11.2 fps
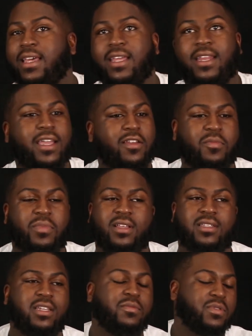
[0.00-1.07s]
can handle
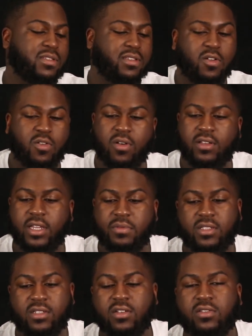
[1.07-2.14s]
because he was
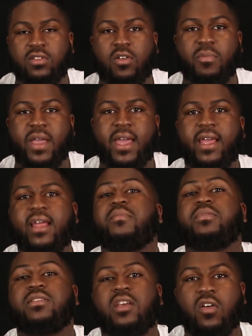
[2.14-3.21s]
still so mad at
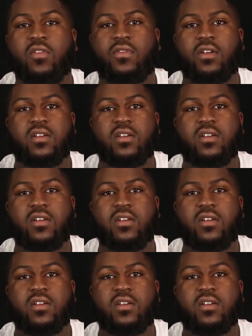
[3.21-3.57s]
himself